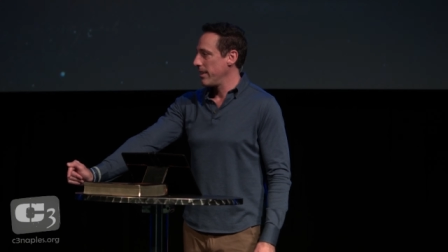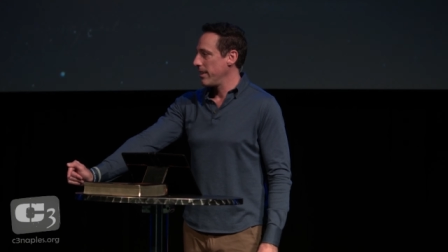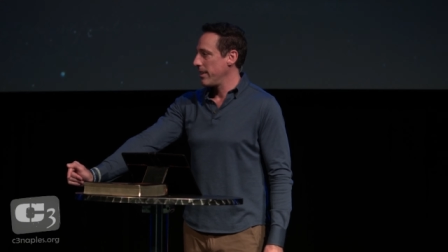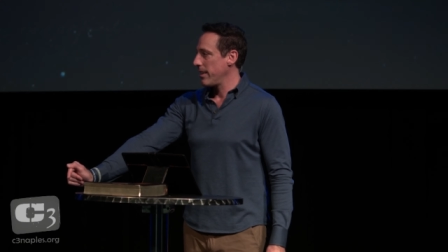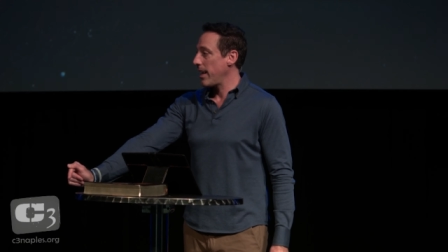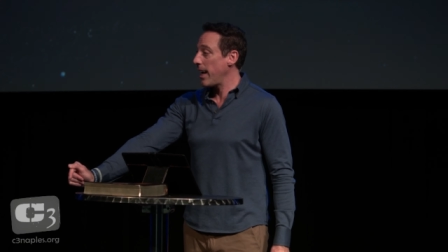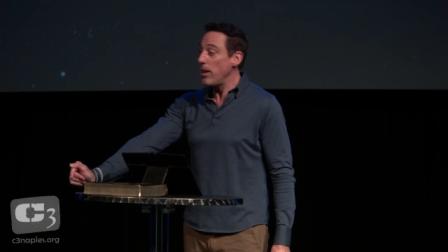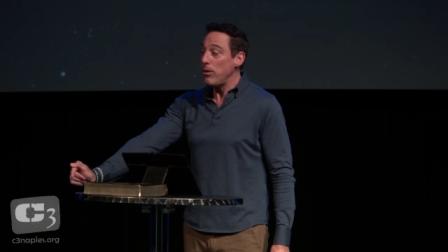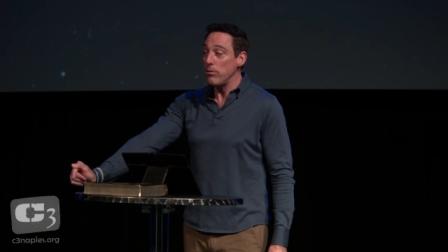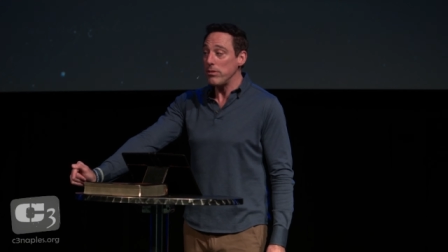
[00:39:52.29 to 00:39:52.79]

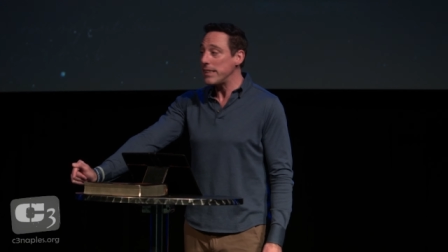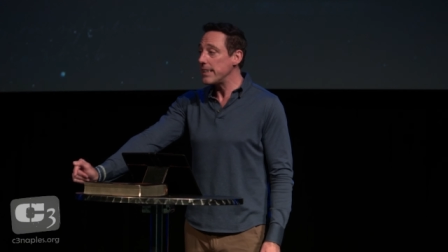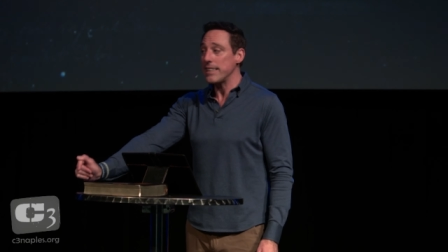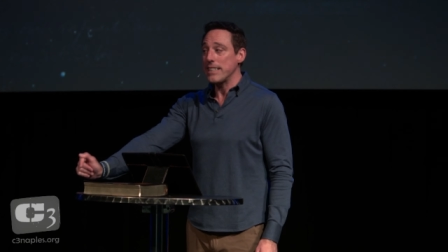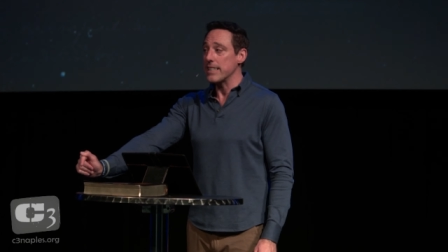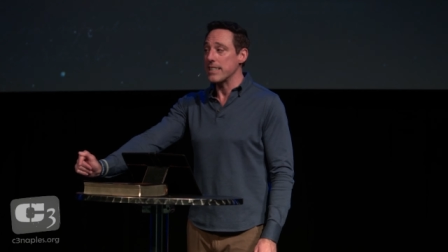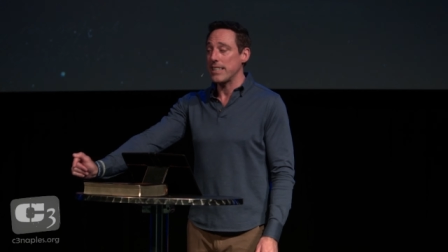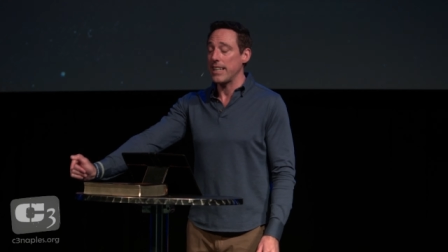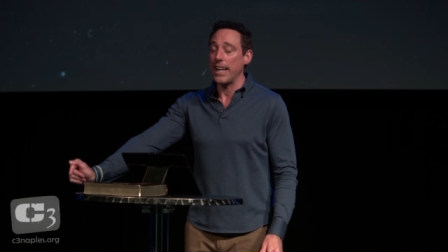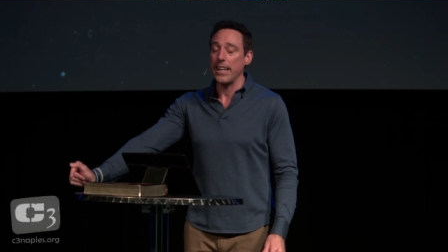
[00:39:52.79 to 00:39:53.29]
I don't need to
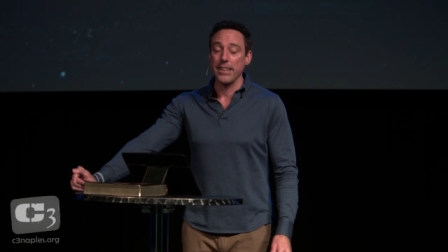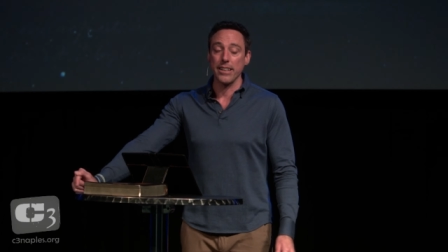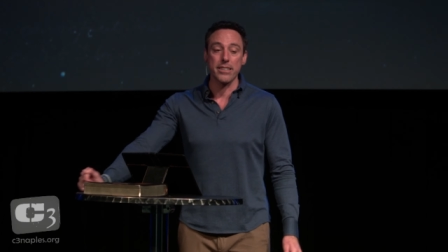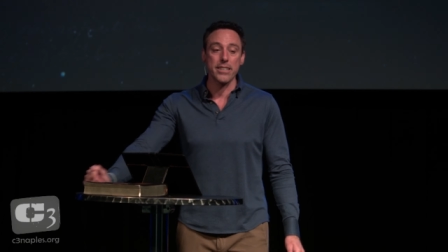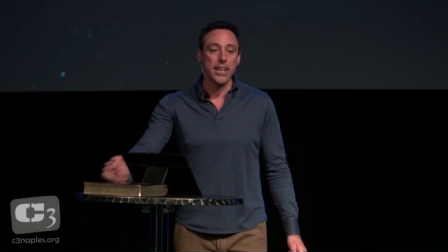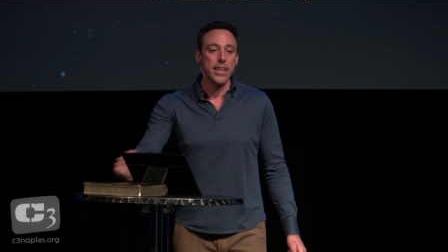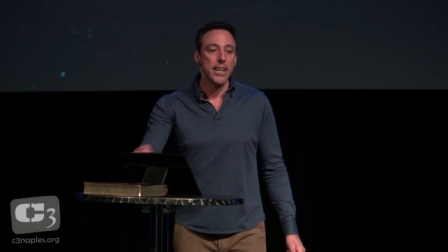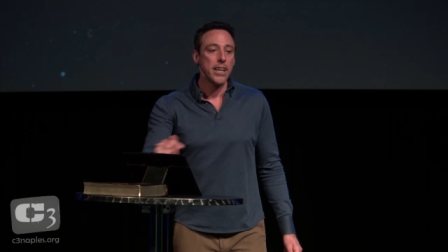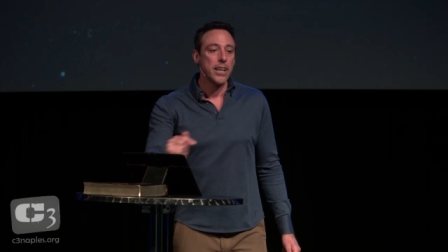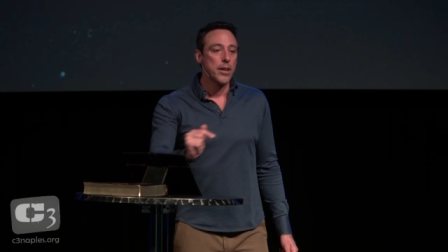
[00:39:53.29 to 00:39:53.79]
say this
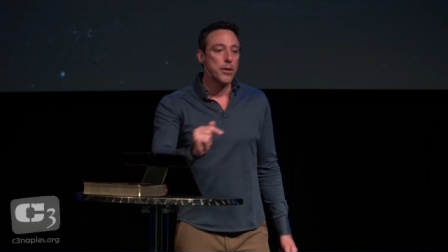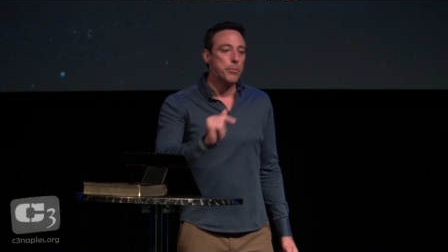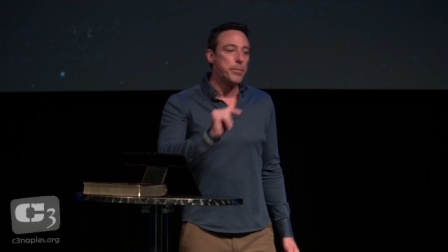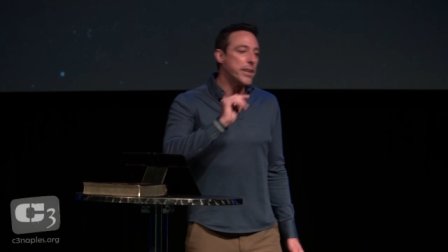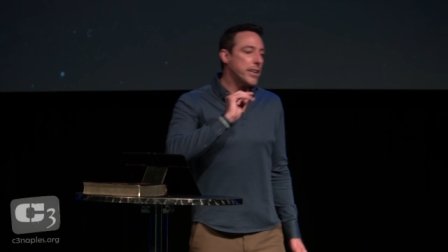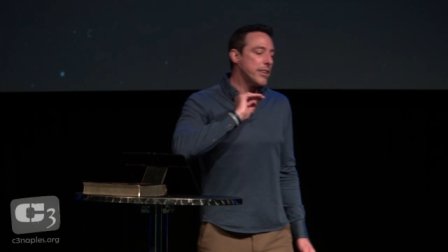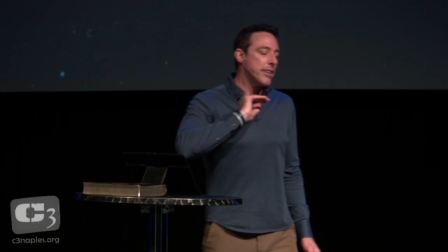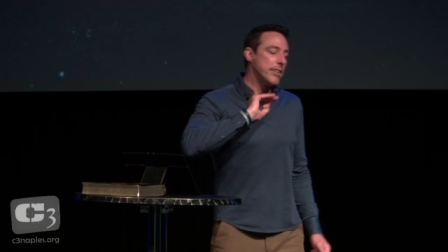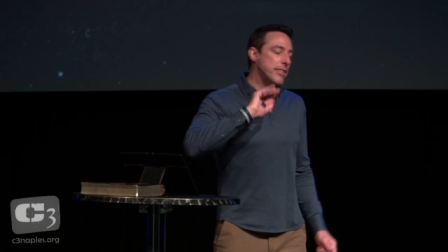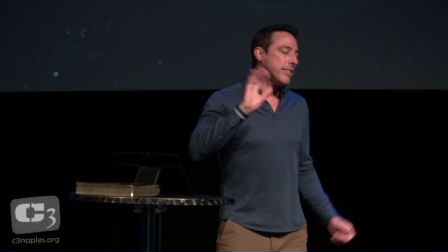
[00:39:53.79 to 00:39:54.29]

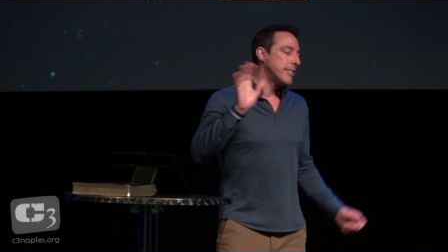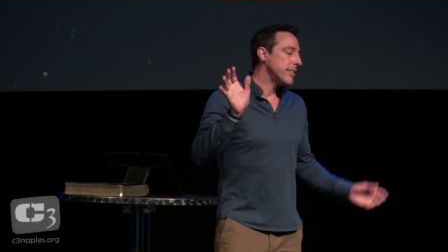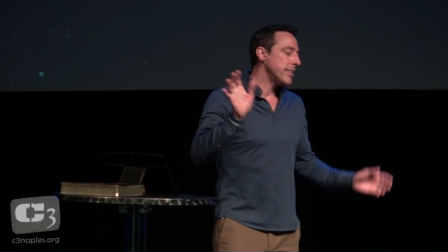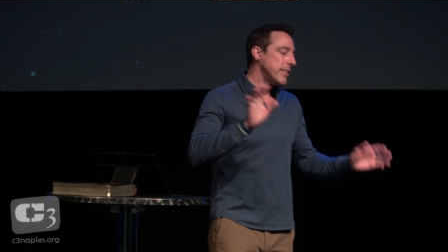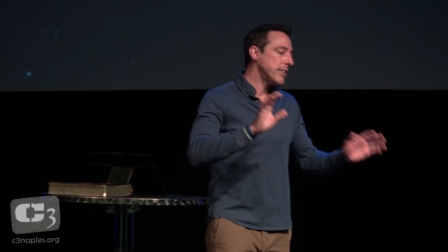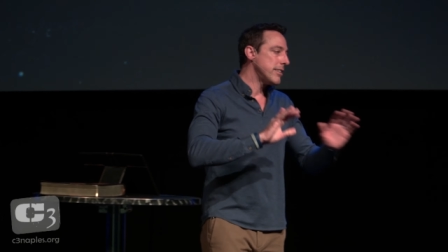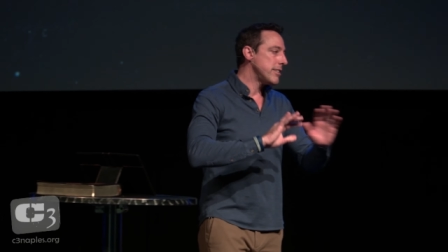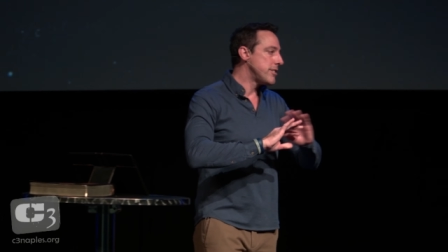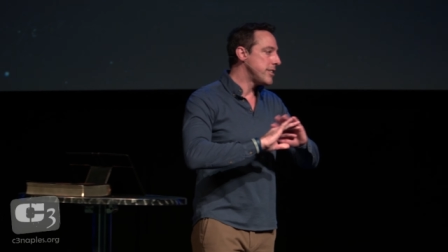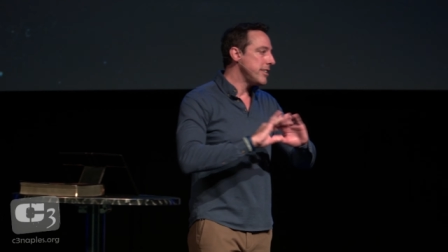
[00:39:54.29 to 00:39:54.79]
because
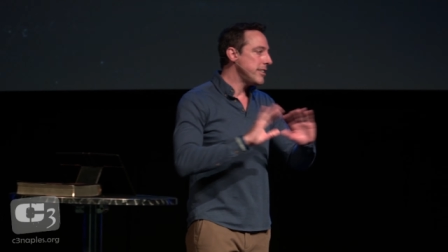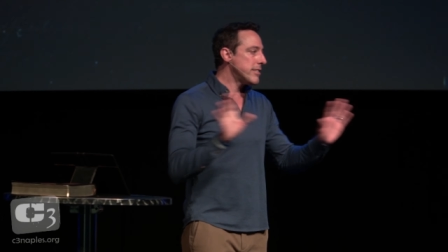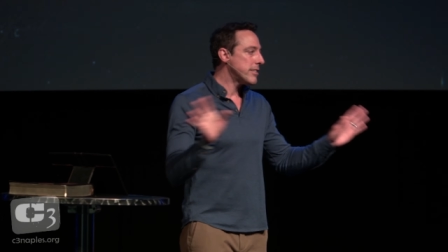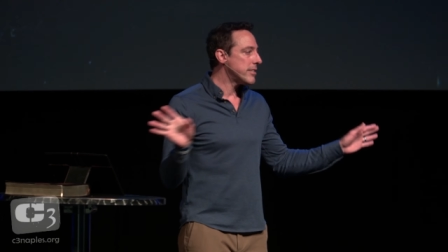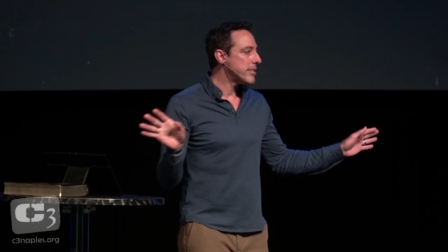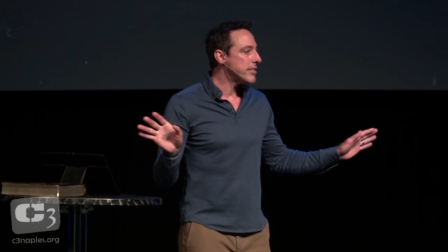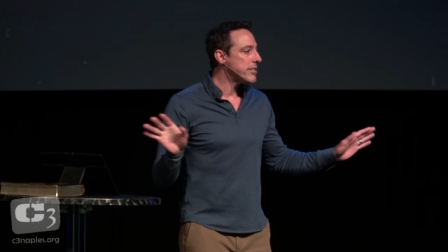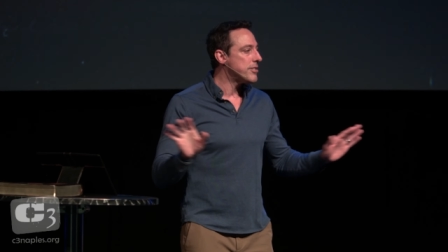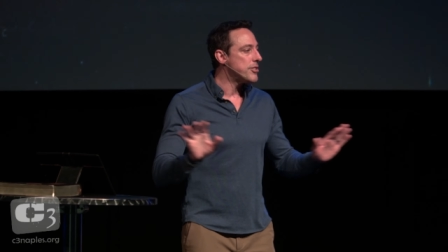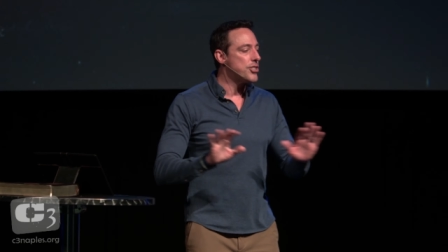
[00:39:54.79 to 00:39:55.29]
Jesus
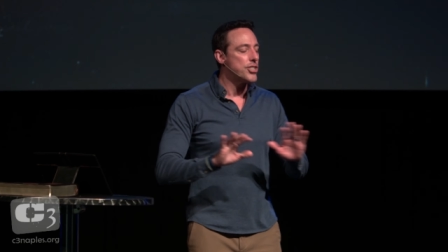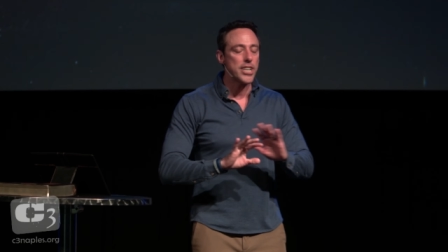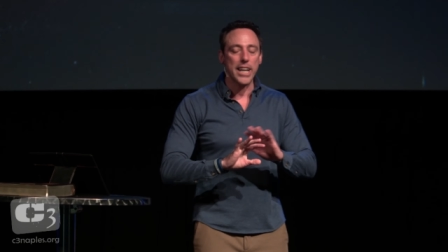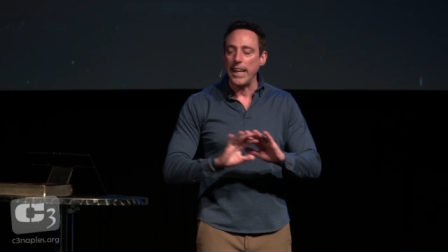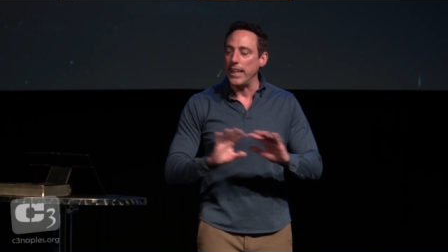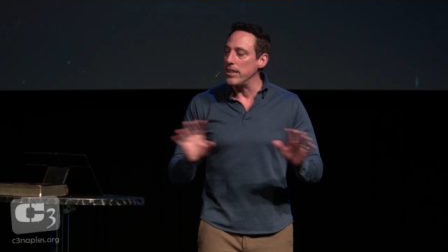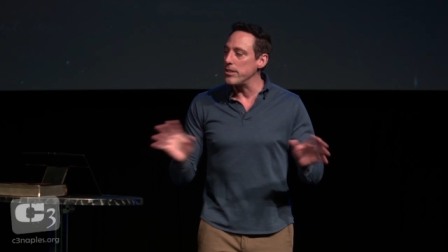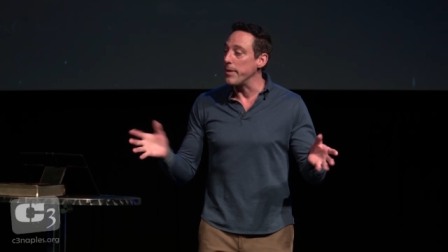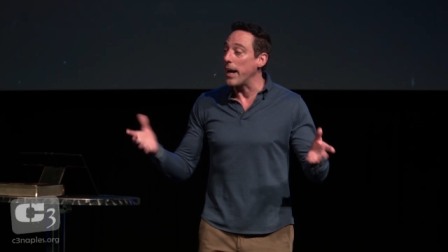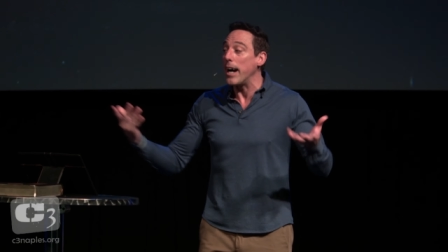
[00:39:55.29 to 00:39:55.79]
has
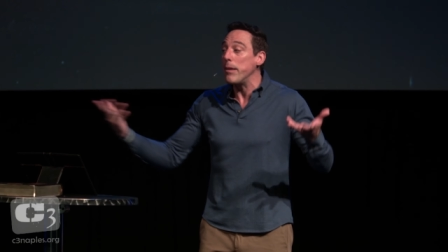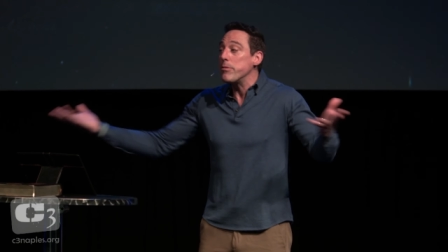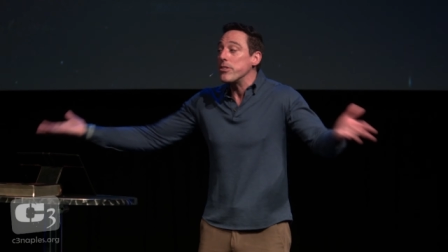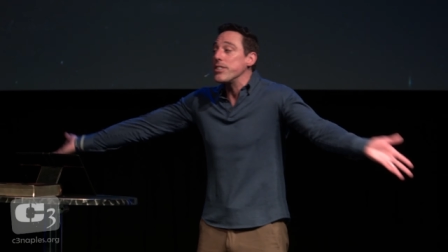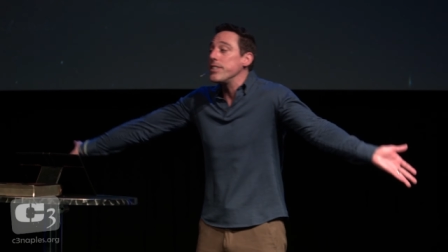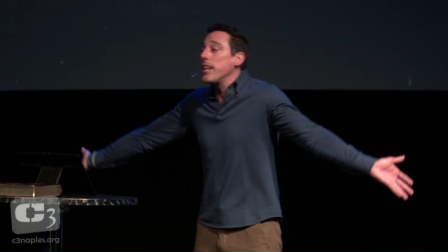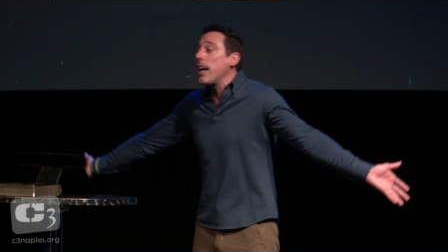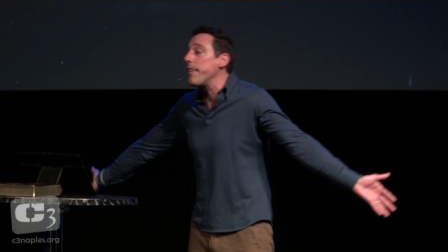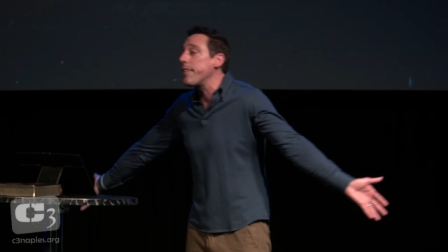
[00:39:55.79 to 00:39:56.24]
changed me. I'm just not